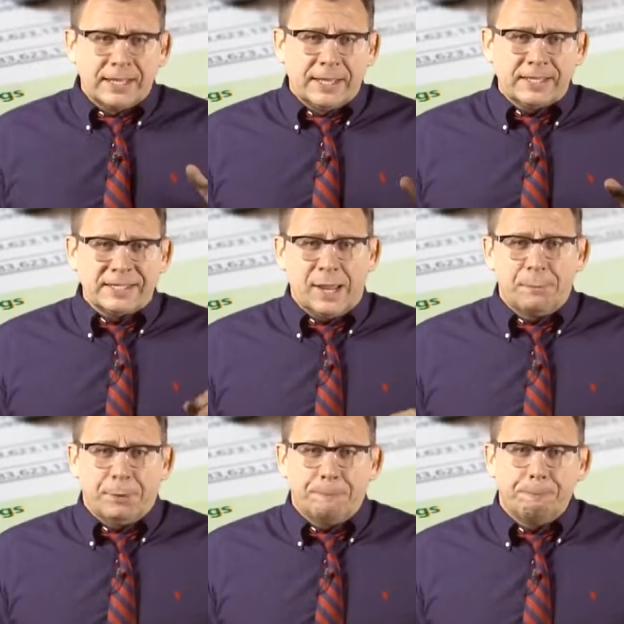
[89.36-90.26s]

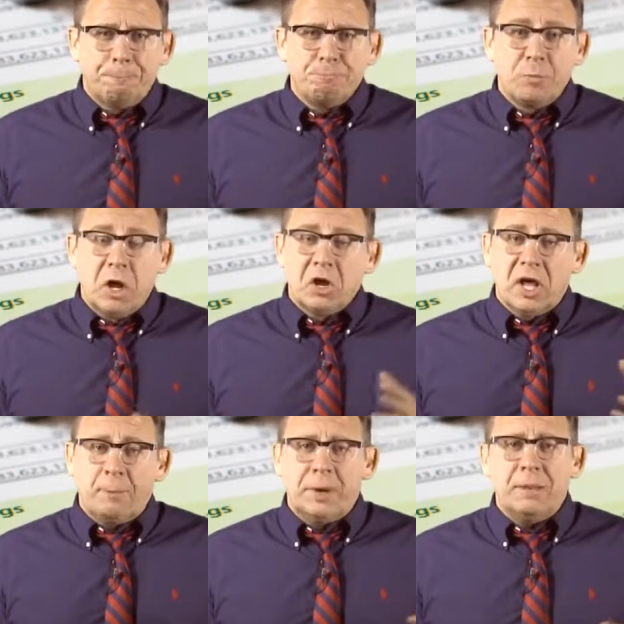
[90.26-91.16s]
Example,
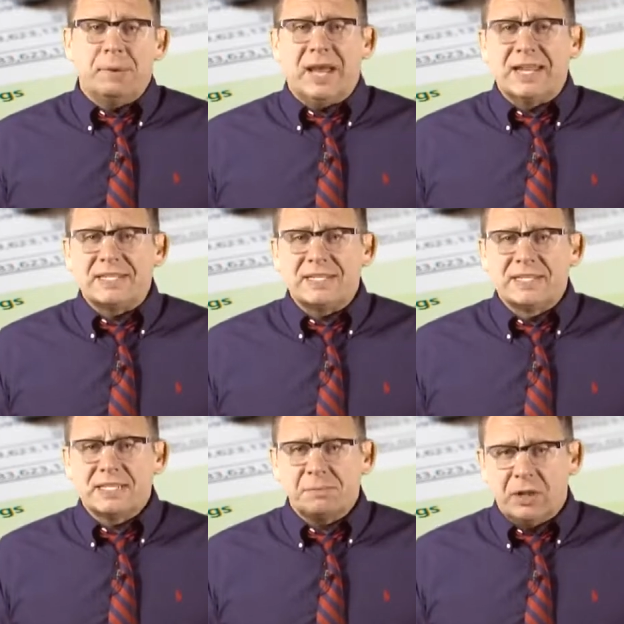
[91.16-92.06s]
company buys
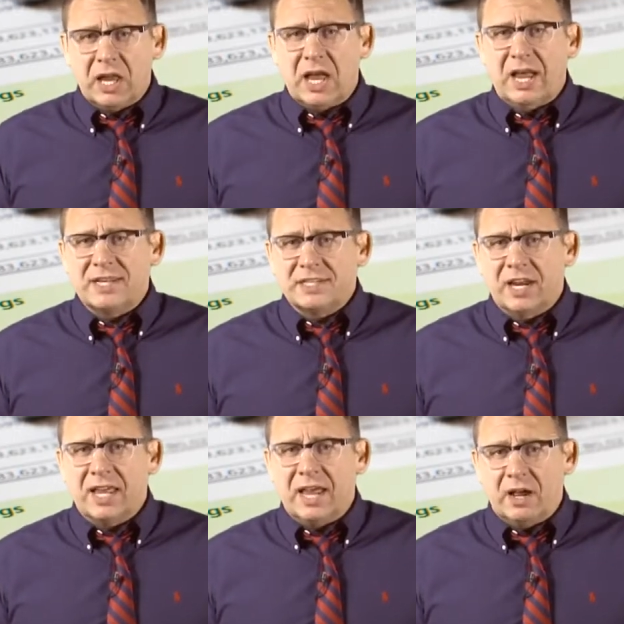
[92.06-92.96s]
supplies on
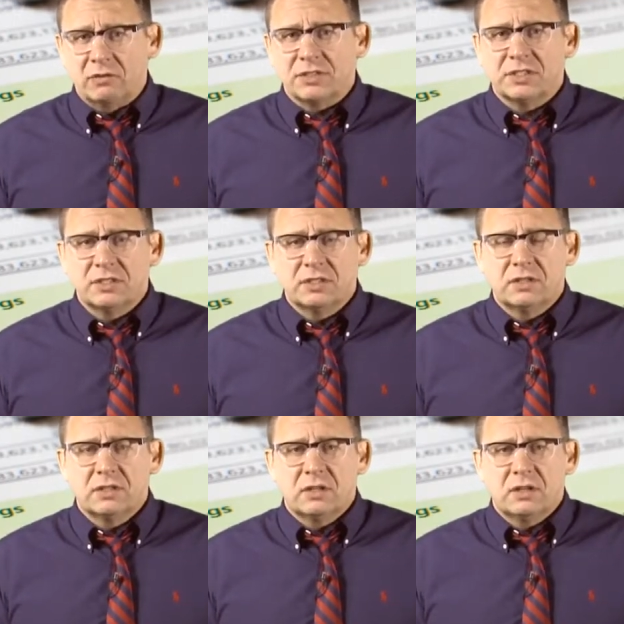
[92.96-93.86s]
account.
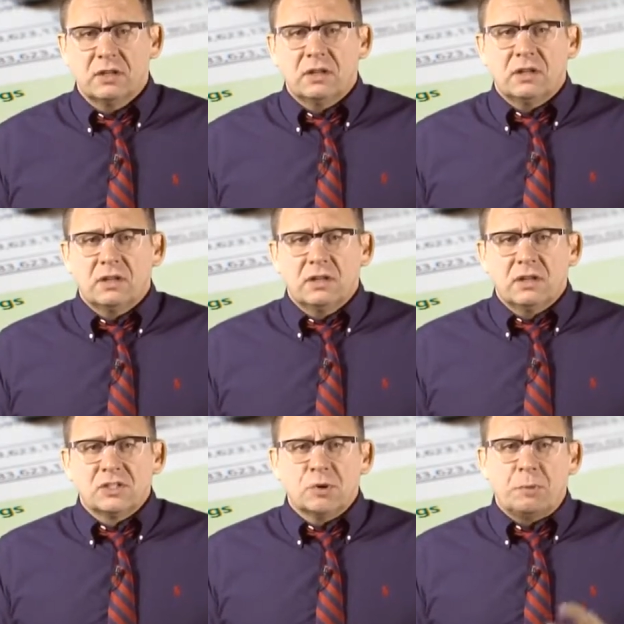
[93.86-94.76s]

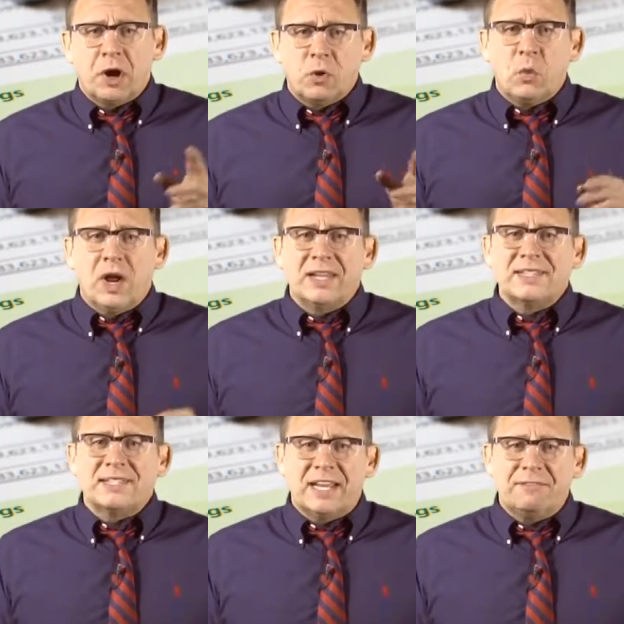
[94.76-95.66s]
So part one is
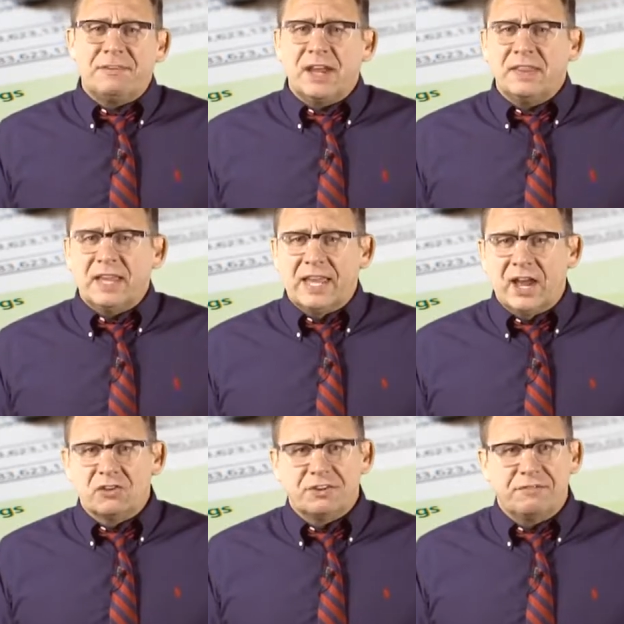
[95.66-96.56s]
identify the
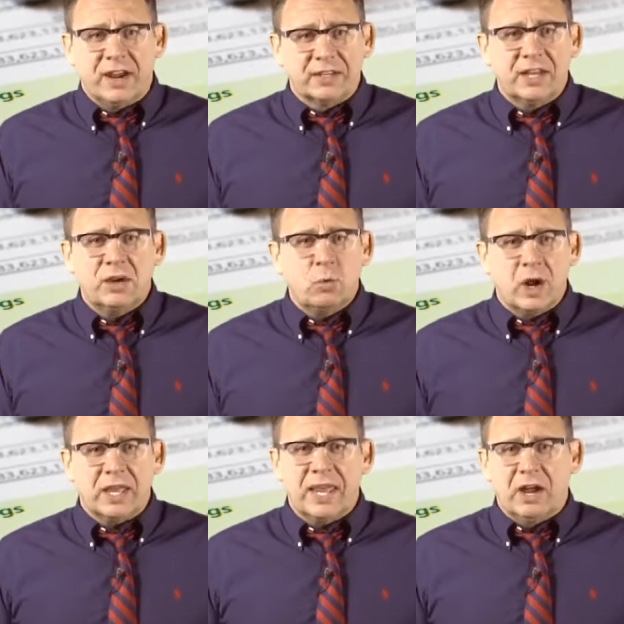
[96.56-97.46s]
accounts affected and
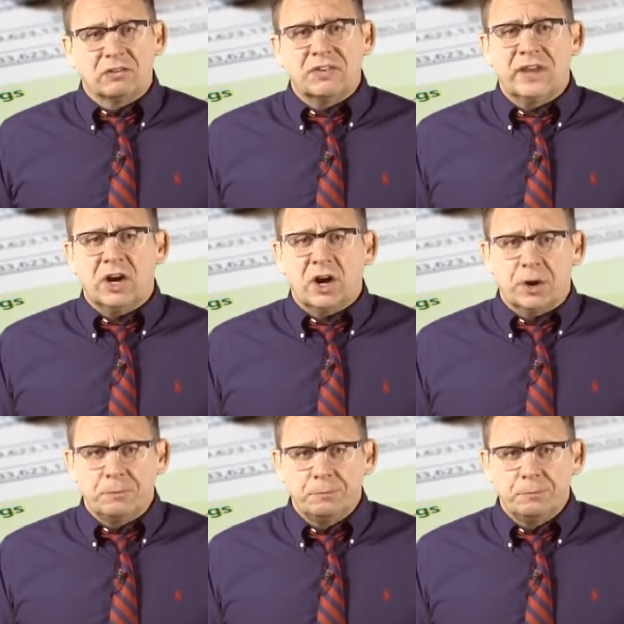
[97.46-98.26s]
what accounts they are.